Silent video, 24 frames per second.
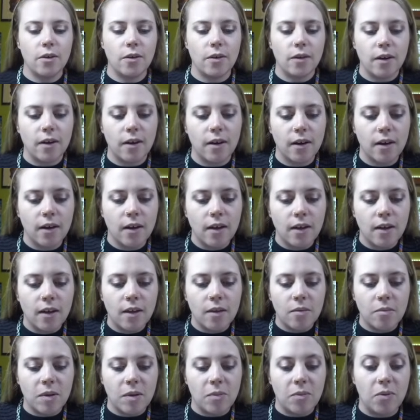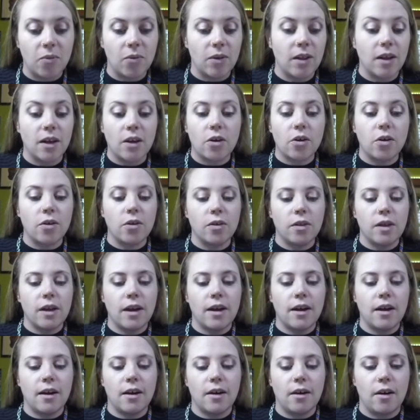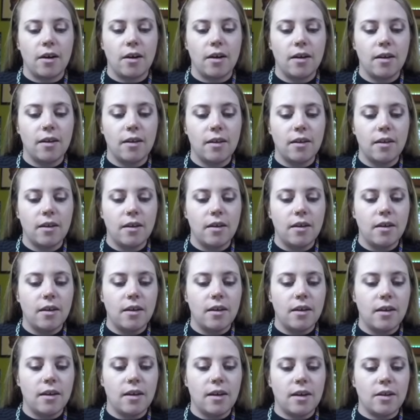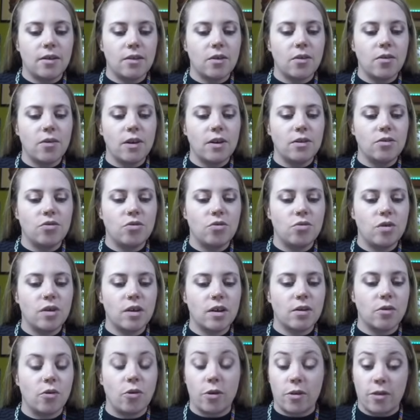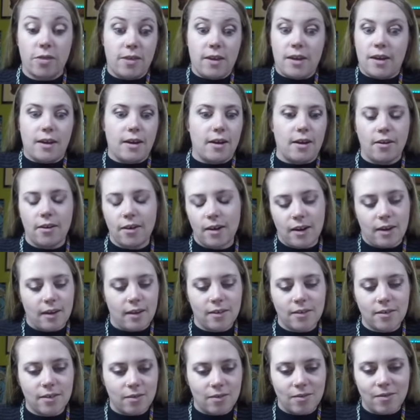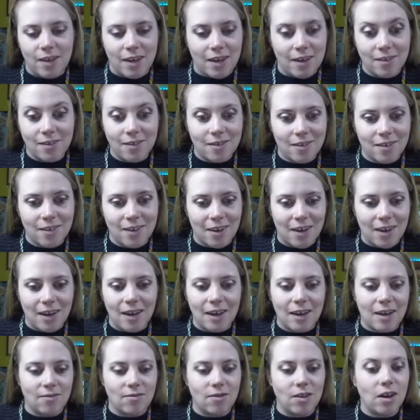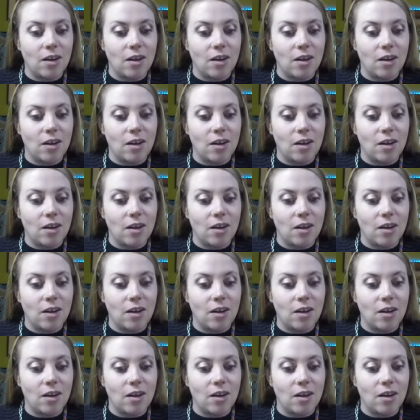or maybe really curly hair, it's going to, or thick hair, I guess. Yes, I have